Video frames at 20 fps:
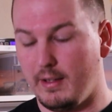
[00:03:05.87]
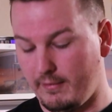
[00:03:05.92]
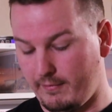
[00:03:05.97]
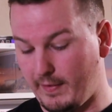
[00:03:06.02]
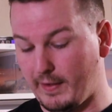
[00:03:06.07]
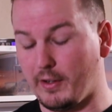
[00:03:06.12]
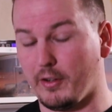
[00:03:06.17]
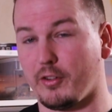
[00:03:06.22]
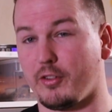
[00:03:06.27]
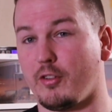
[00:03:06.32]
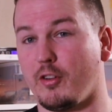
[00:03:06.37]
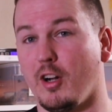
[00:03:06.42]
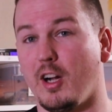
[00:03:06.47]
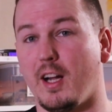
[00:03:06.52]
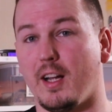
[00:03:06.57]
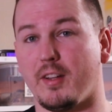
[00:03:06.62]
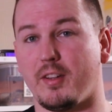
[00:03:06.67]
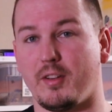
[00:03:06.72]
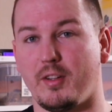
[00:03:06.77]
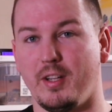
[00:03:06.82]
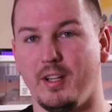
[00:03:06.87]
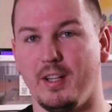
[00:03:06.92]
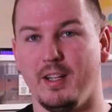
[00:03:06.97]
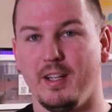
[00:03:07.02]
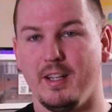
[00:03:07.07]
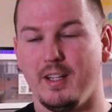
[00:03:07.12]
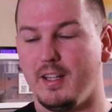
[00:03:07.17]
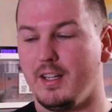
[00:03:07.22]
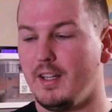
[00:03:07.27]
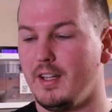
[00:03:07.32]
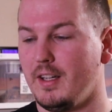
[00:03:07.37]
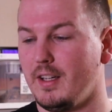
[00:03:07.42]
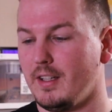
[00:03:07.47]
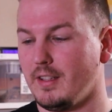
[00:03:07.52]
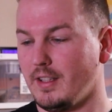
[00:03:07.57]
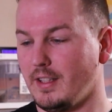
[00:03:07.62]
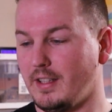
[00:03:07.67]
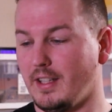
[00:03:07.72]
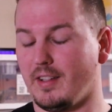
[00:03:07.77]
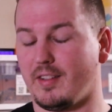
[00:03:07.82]
Fingers crossed
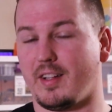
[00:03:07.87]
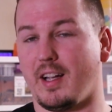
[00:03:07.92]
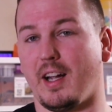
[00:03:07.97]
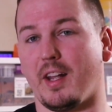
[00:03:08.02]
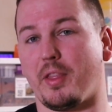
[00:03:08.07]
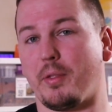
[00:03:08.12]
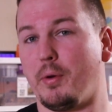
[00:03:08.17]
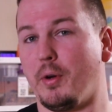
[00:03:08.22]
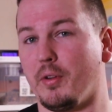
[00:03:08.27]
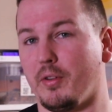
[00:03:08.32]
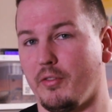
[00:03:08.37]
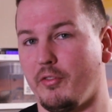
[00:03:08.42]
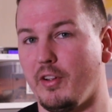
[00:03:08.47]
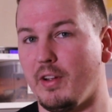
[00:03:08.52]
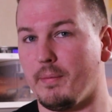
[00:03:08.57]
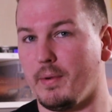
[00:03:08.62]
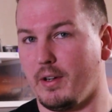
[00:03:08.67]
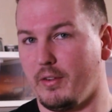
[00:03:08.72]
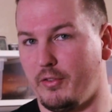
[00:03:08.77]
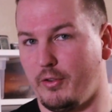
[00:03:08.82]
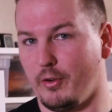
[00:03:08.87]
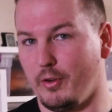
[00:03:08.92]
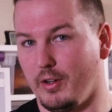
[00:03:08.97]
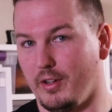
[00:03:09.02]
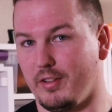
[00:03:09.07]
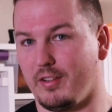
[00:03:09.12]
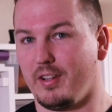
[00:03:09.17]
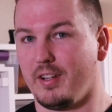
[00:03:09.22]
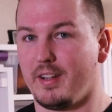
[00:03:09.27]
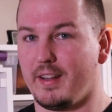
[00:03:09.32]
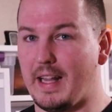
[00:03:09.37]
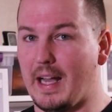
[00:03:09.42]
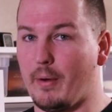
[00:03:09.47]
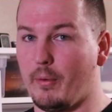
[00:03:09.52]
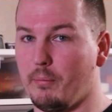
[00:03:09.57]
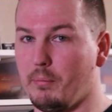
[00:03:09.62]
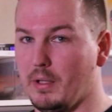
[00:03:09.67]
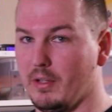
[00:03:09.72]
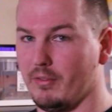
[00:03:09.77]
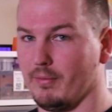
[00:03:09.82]
that this guy throws a female for us. That
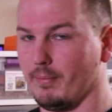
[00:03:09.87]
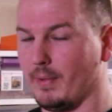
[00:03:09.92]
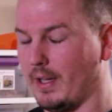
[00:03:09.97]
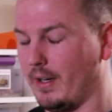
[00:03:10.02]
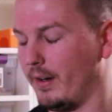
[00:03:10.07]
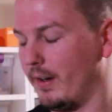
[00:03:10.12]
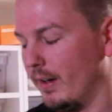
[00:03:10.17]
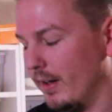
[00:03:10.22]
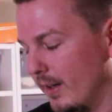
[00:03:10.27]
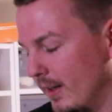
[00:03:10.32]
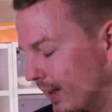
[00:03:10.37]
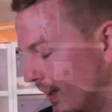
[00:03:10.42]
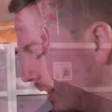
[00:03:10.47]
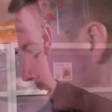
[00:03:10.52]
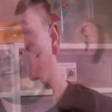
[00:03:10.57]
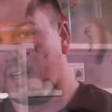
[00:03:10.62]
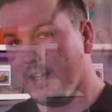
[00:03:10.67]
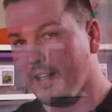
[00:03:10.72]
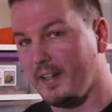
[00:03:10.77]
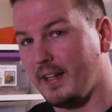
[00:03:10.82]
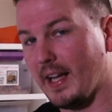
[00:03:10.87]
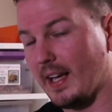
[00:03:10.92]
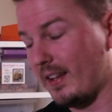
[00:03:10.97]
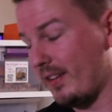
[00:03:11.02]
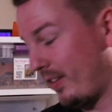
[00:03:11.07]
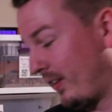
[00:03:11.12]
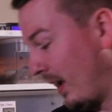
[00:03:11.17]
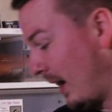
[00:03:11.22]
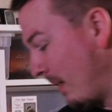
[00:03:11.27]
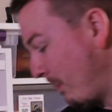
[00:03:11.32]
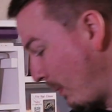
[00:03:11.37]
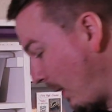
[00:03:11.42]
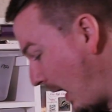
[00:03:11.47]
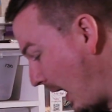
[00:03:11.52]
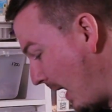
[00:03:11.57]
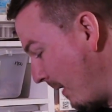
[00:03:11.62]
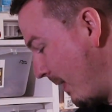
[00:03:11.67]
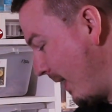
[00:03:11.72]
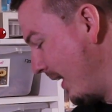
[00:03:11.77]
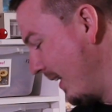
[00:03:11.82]
would be even better. Next up,
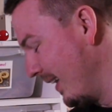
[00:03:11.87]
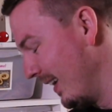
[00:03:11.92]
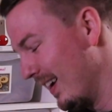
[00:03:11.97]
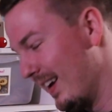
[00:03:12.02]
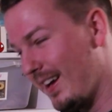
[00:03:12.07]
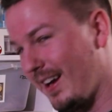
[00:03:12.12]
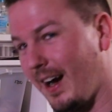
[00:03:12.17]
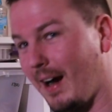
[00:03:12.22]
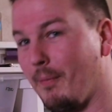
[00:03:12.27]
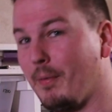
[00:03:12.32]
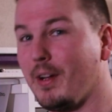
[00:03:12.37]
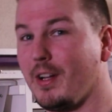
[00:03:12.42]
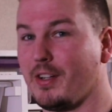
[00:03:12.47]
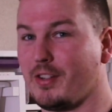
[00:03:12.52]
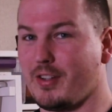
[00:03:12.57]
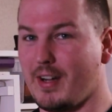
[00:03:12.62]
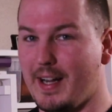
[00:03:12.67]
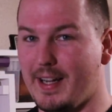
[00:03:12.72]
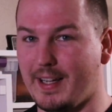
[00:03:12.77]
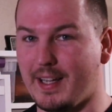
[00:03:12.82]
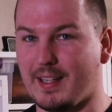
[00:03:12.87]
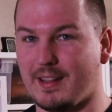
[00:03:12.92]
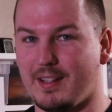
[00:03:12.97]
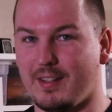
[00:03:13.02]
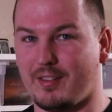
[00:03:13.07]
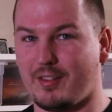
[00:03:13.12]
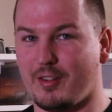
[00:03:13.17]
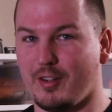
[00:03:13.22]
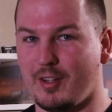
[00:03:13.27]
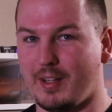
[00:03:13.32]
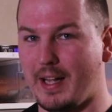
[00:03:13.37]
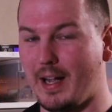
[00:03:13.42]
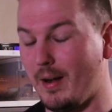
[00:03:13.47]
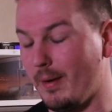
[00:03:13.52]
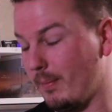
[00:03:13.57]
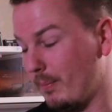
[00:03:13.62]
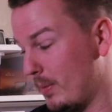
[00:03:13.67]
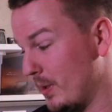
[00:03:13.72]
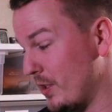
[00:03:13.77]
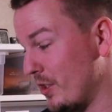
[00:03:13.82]
I'm going to try to get this girl
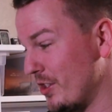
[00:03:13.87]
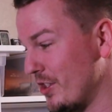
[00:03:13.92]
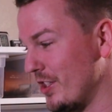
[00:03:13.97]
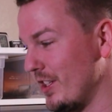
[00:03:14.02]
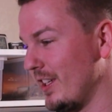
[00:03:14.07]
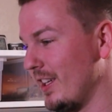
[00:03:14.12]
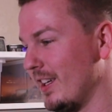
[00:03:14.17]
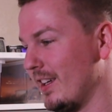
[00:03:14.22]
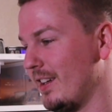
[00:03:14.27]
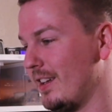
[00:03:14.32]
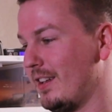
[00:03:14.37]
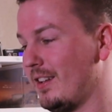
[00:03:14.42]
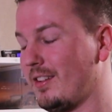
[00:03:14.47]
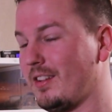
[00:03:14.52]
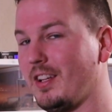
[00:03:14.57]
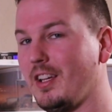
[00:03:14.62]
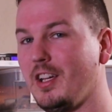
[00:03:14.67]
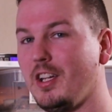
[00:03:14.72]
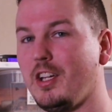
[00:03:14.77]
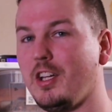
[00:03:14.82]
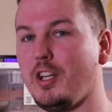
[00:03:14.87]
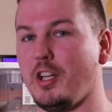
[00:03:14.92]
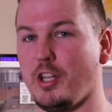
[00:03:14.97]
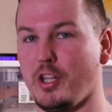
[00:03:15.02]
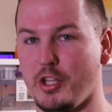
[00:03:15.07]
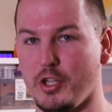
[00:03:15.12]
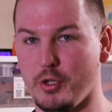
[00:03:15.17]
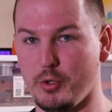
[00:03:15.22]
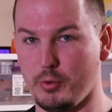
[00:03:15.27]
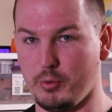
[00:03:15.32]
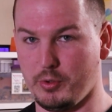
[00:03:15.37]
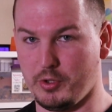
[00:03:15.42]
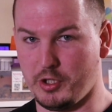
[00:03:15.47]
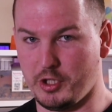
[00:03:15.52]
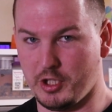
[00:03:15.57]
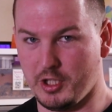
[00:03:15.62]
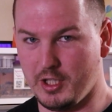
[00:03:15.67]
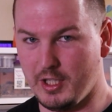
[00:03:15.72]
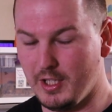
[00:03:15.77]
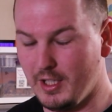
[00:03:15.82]
out, but she is
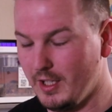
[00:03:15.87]
huge.